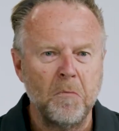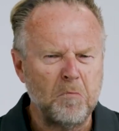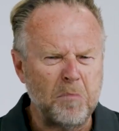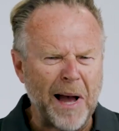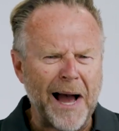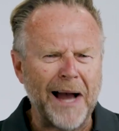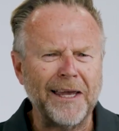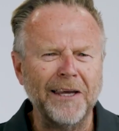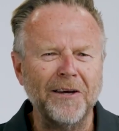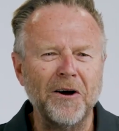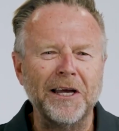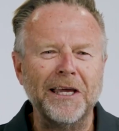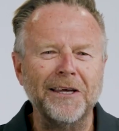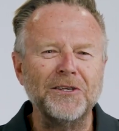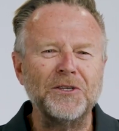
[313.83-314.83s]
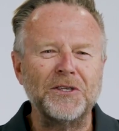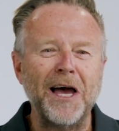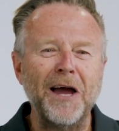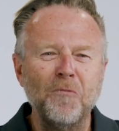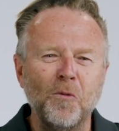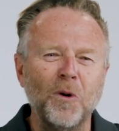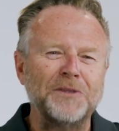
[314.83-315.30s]
Parking, I hear you say,
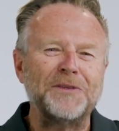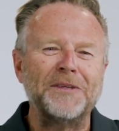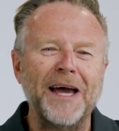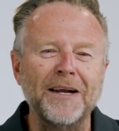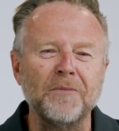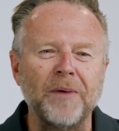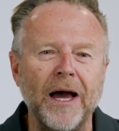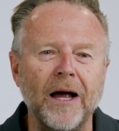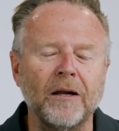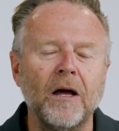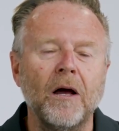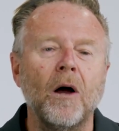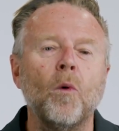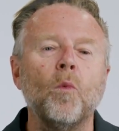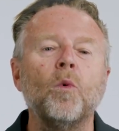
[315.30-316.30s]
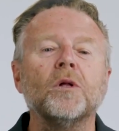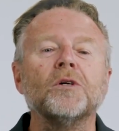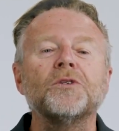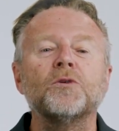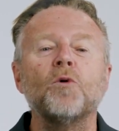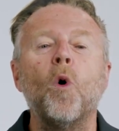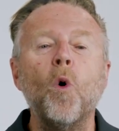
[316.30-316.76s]
what's that about? Well,
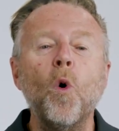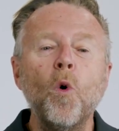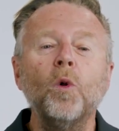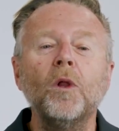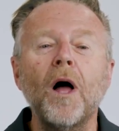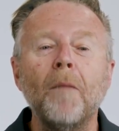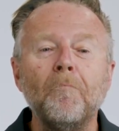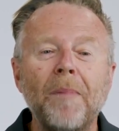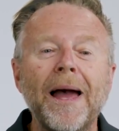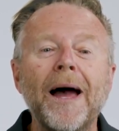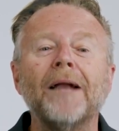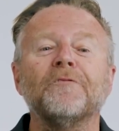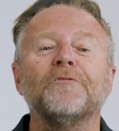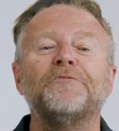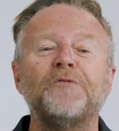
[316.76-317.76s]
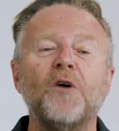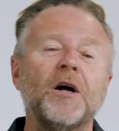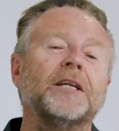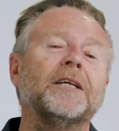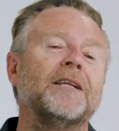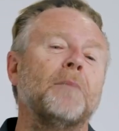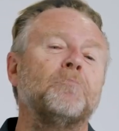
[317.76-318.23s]
it's all about
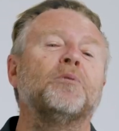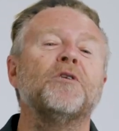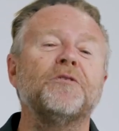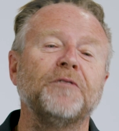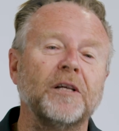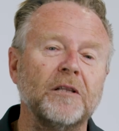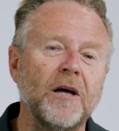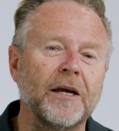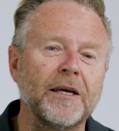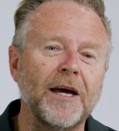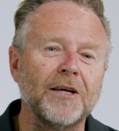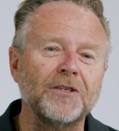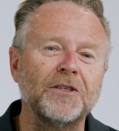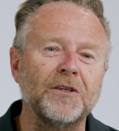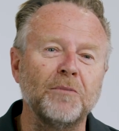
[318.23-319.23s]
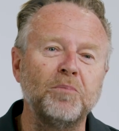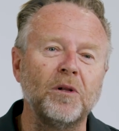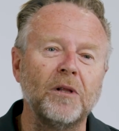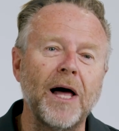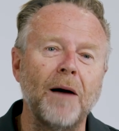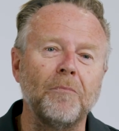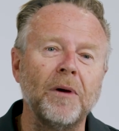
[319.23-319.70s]
finding that perfect location to
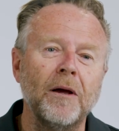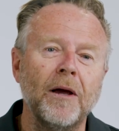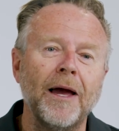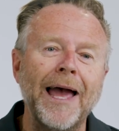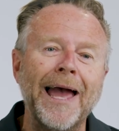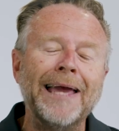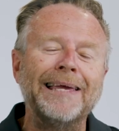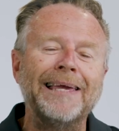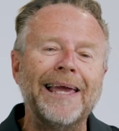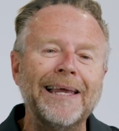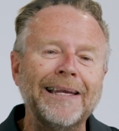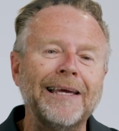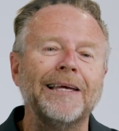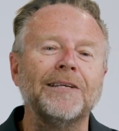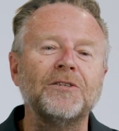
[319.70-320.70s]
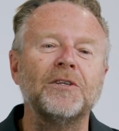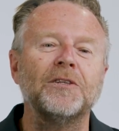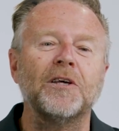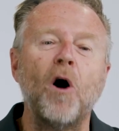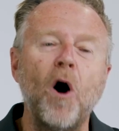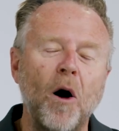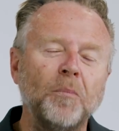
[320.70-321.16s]
pull up and getting into
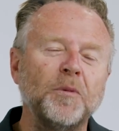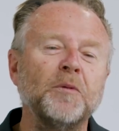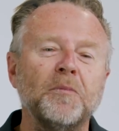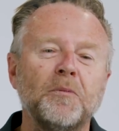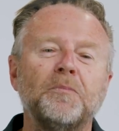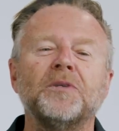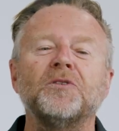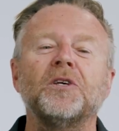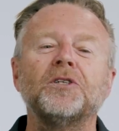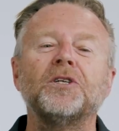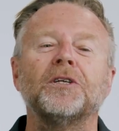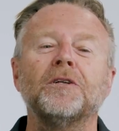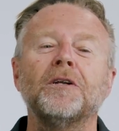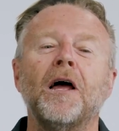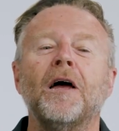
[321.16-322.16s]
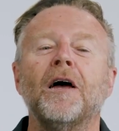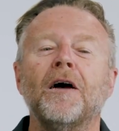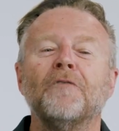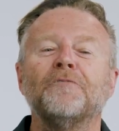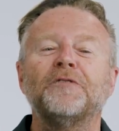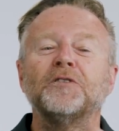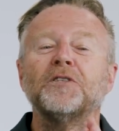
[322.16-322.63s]
the optimum position
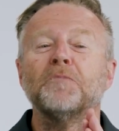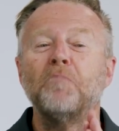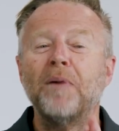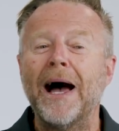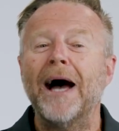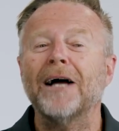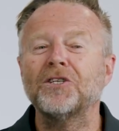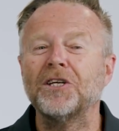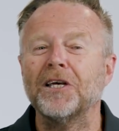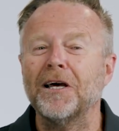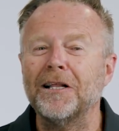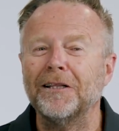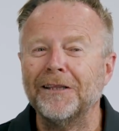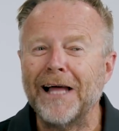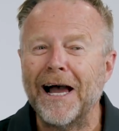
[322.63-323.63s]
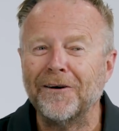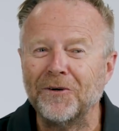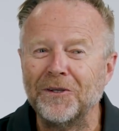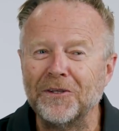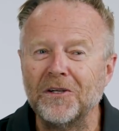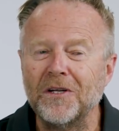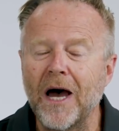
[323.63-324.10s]
for departure later
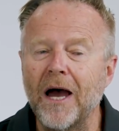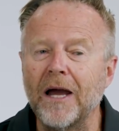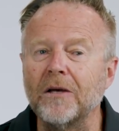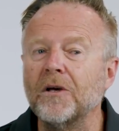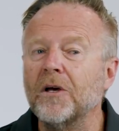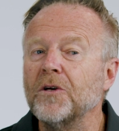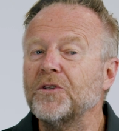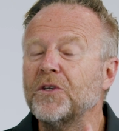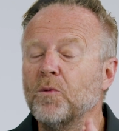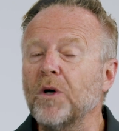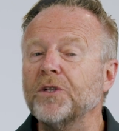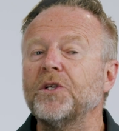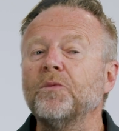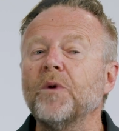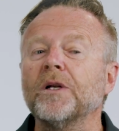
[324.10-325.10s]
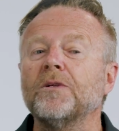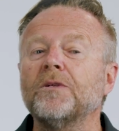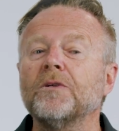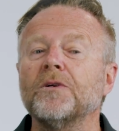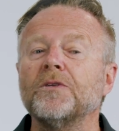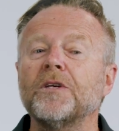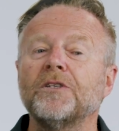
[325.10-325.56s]
in the day. So what you want to
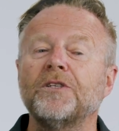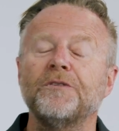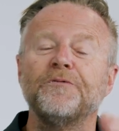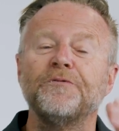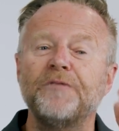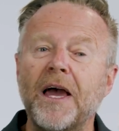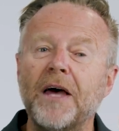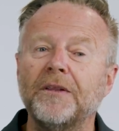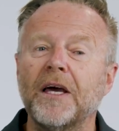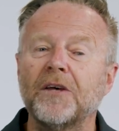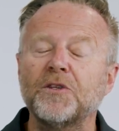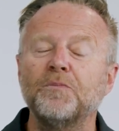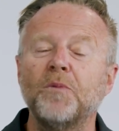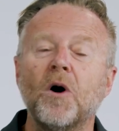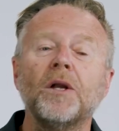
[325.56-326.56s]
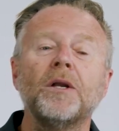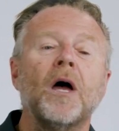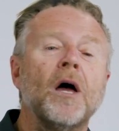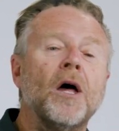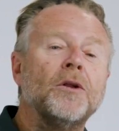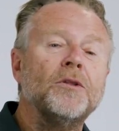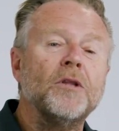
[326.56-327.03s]
do is, as you've found that spot,
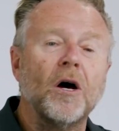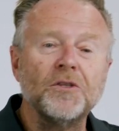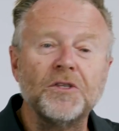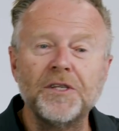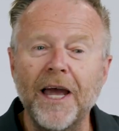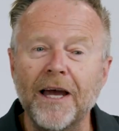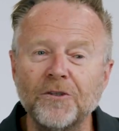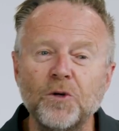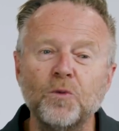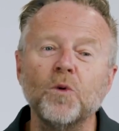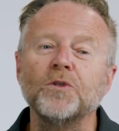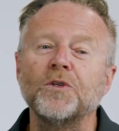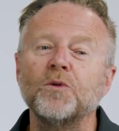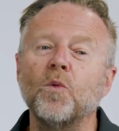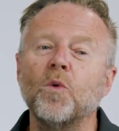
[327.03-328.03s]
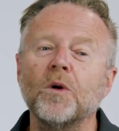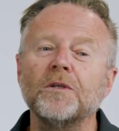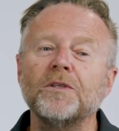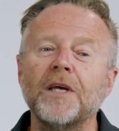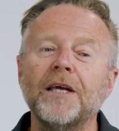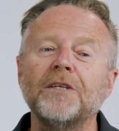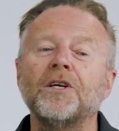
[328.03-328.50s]
nose down towards the
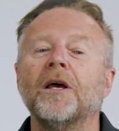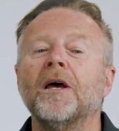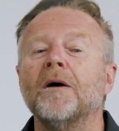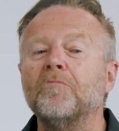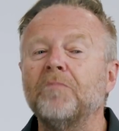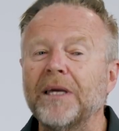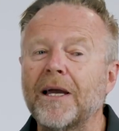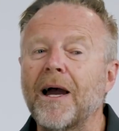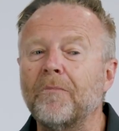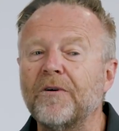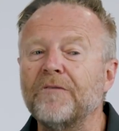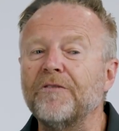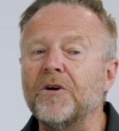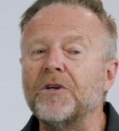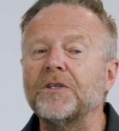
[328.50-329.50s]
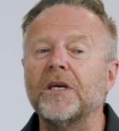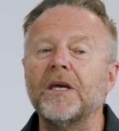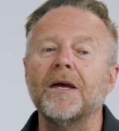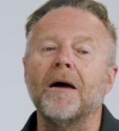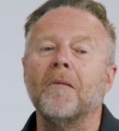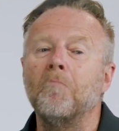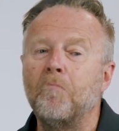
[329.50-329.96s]
water's edge, pick up reverse
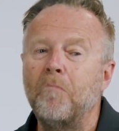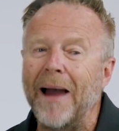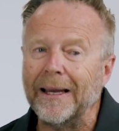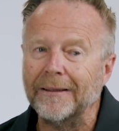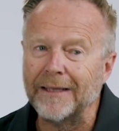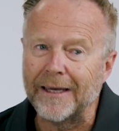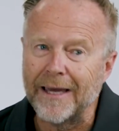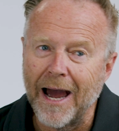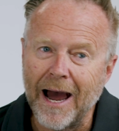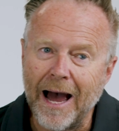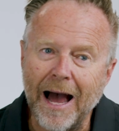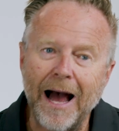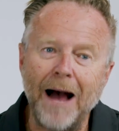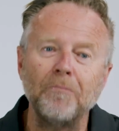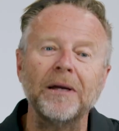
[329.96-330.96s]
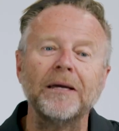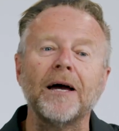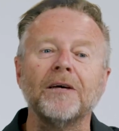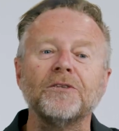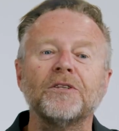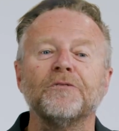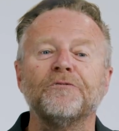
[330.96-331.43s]
gear and back the car up
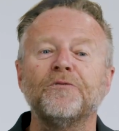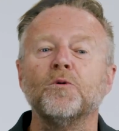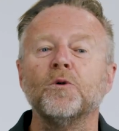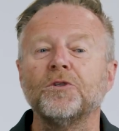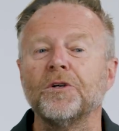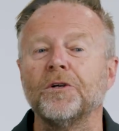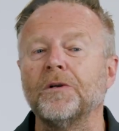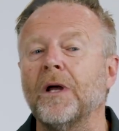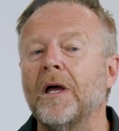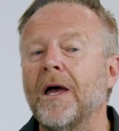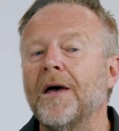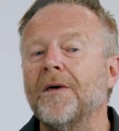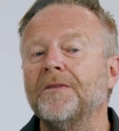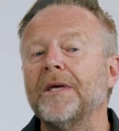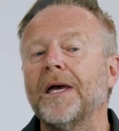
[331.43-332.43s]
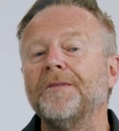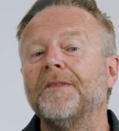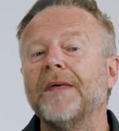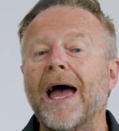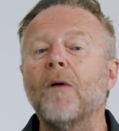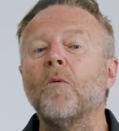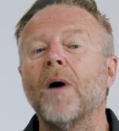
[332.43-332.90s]
against the forging. Then
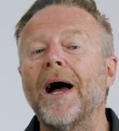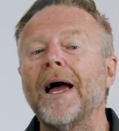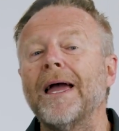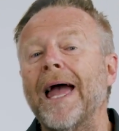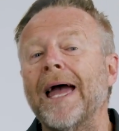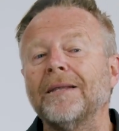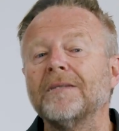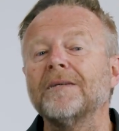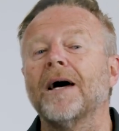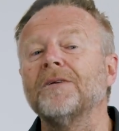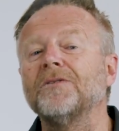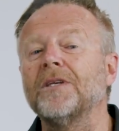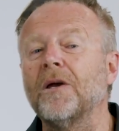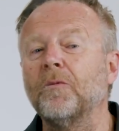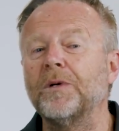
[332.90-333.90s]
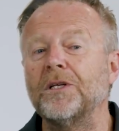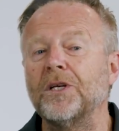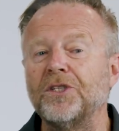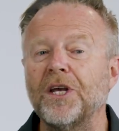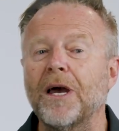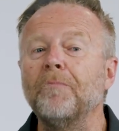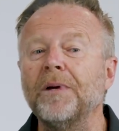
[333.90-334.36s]
that way, at day's end, when you
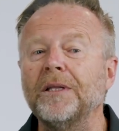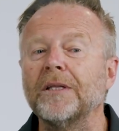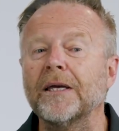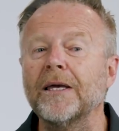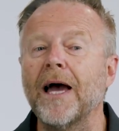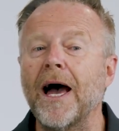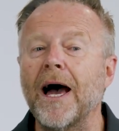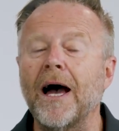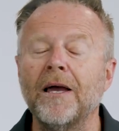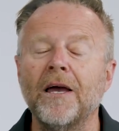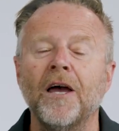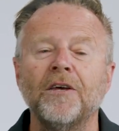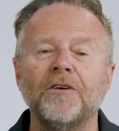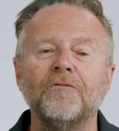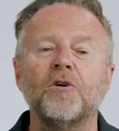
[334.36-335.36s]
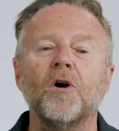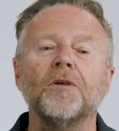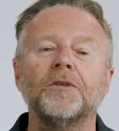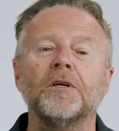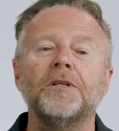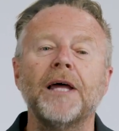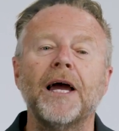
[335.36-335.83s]
jump in the car, you've got
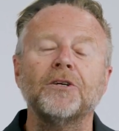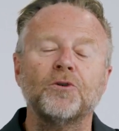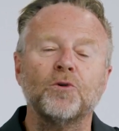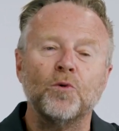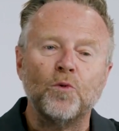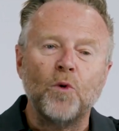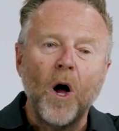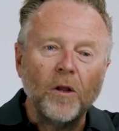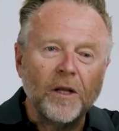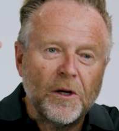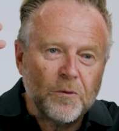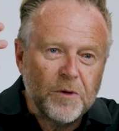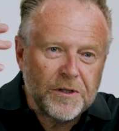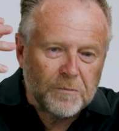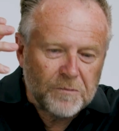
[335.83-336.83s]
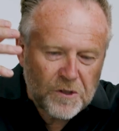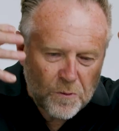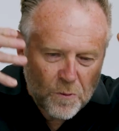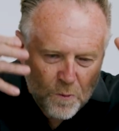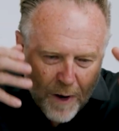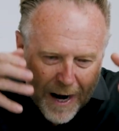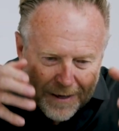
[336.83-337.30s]
the natural rolling rhythm to
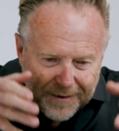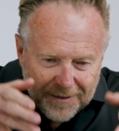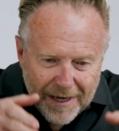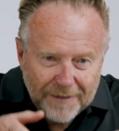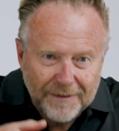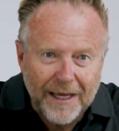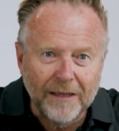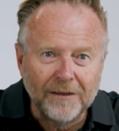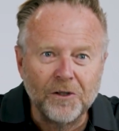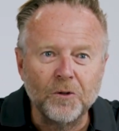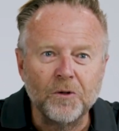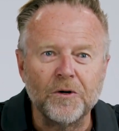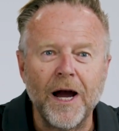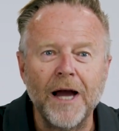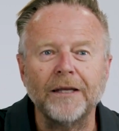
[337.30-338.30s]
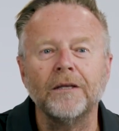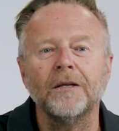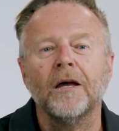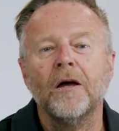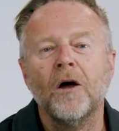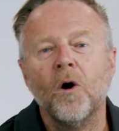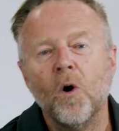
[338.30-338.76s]
run down that little gradient,
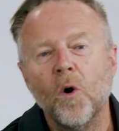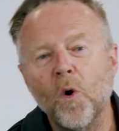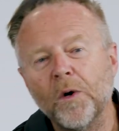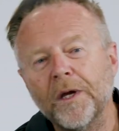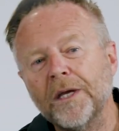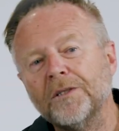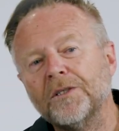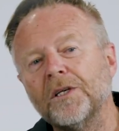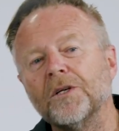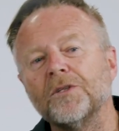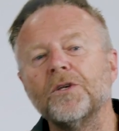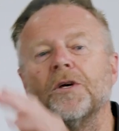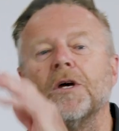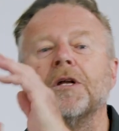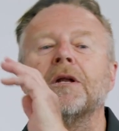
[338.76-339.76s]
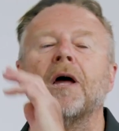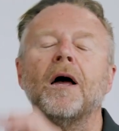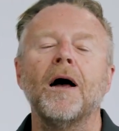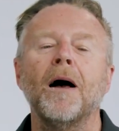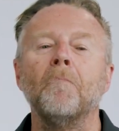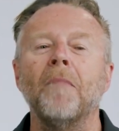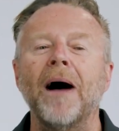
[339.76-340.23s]
hook into your turn
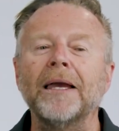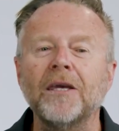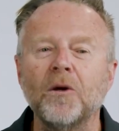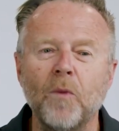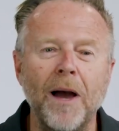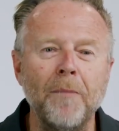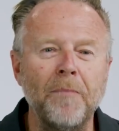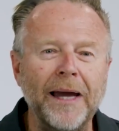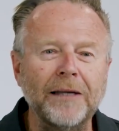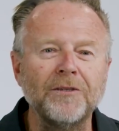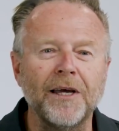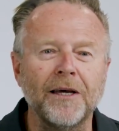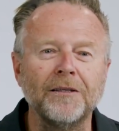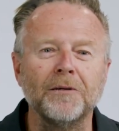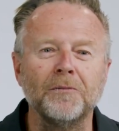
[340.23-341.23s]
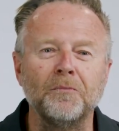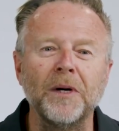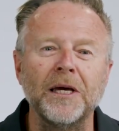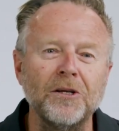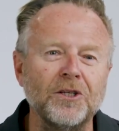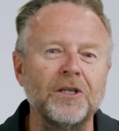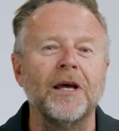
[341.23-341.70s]
and make your way back down the
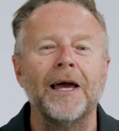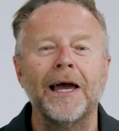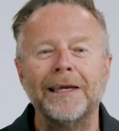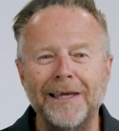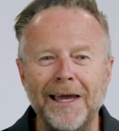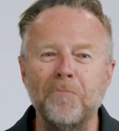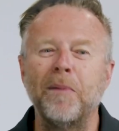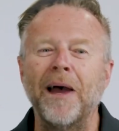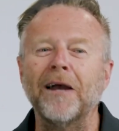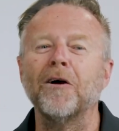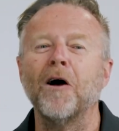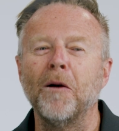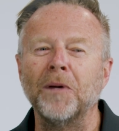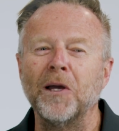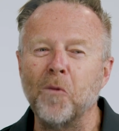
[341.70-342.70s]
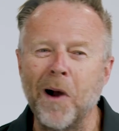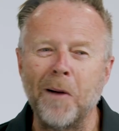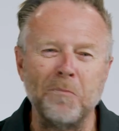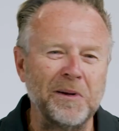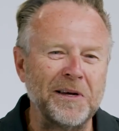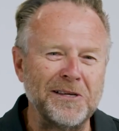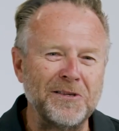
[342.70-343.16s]
beach and get back home in one
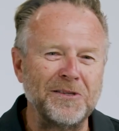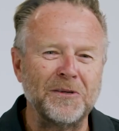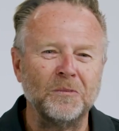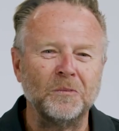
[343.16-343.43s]
piece.